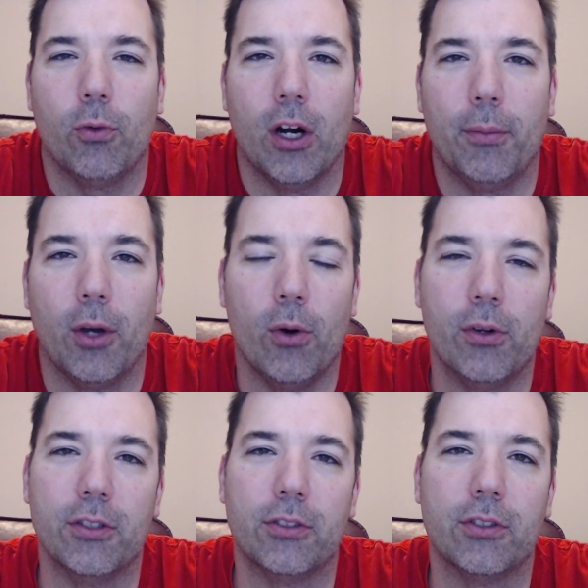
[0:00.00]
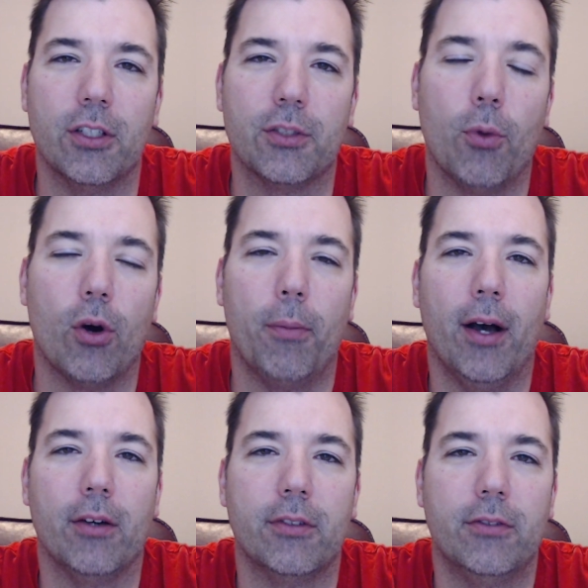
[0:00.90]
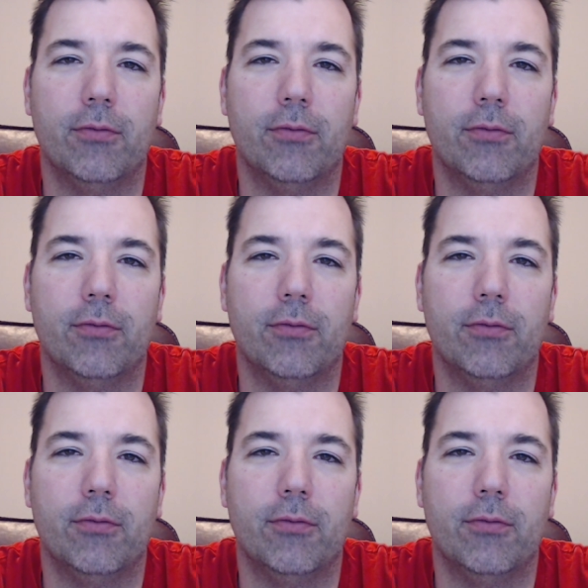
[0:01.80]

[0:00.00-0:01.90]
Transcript: where I'm going is more about